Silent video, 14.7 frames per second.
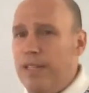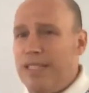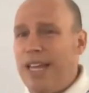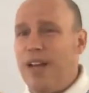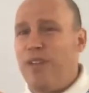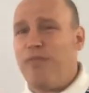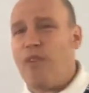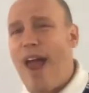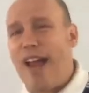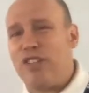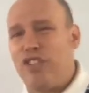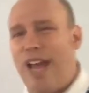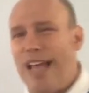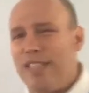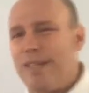single
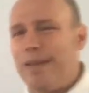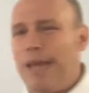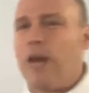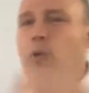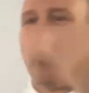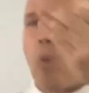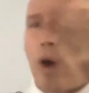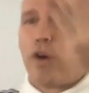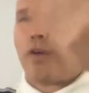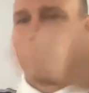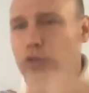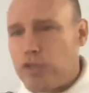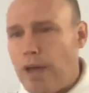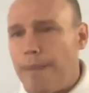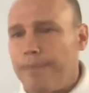fraction has something like 1
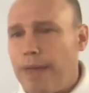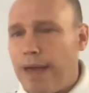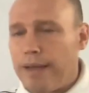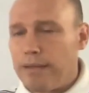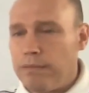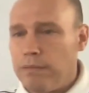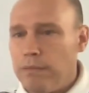over something.